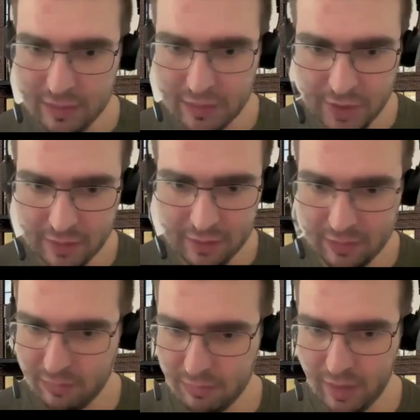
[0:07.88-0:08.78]
sharing
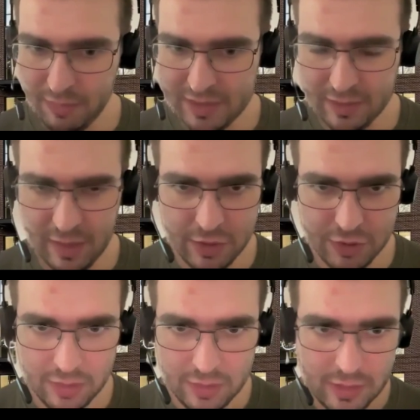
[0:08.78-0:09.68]
my
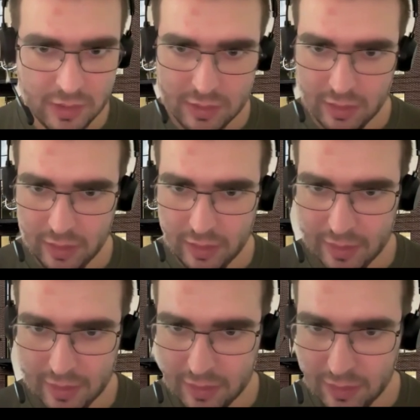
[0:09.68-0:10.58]
presentation.
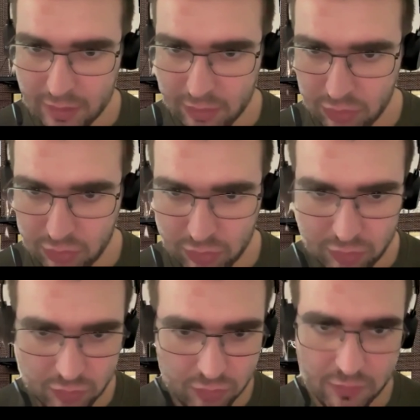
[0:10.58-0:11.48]
I need
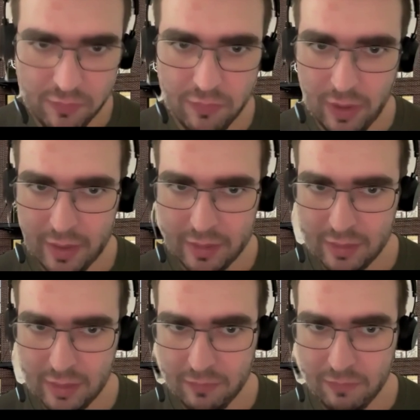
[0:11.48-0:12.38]
to
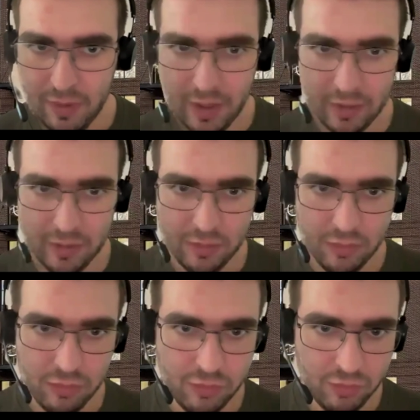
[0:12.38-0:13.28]
find a way
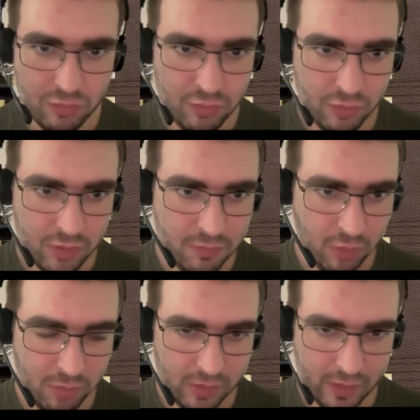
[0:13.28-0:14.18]
to do it
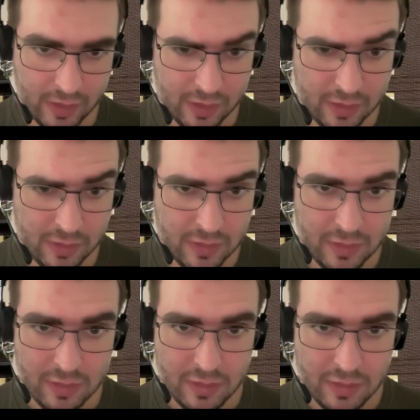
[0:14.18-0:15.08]
properly.
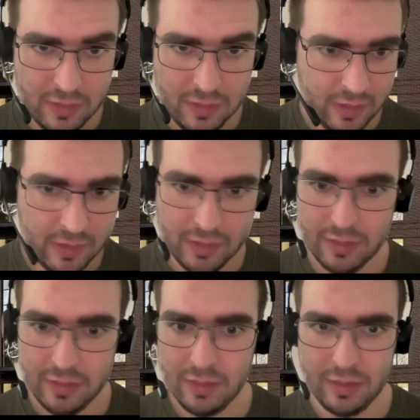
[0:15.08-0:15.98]

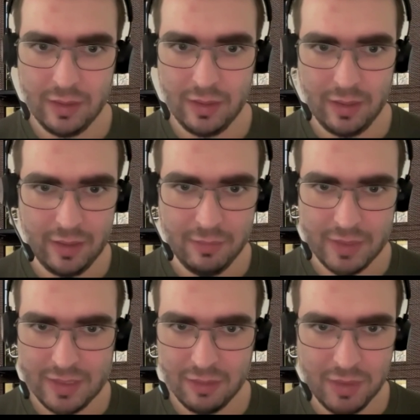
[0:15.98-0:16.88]
And I
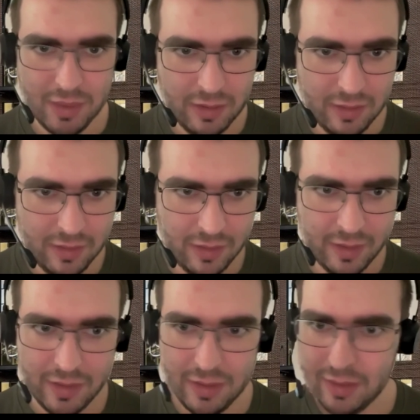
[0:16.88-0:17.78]
must admit,
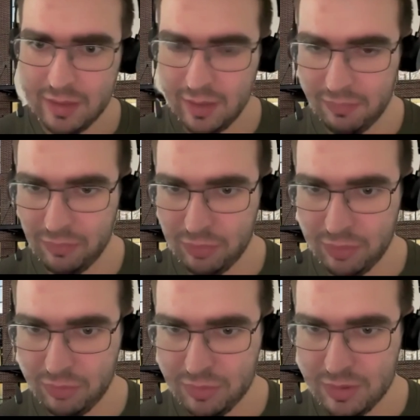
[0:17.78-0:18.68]
I have
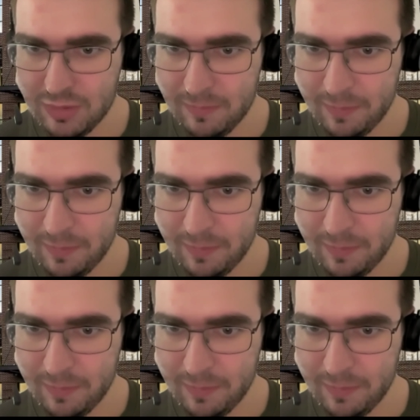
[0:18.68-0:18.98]
not used